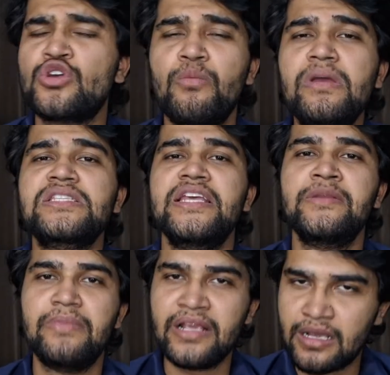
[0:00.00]
Obviously,
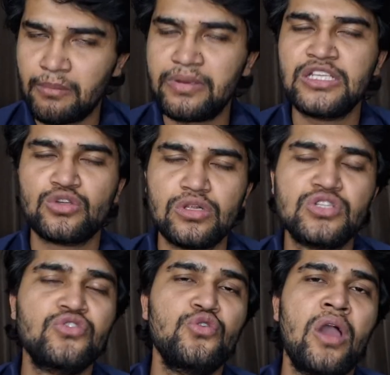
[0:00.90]
in big companies
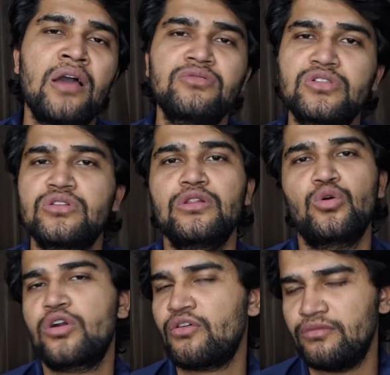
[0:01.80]
also you have
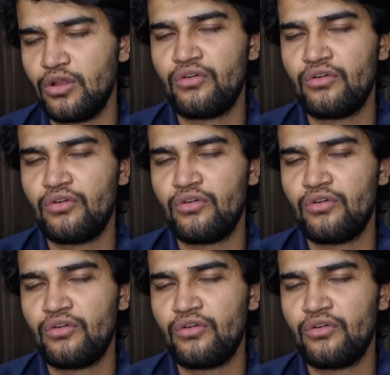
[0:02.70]
lot of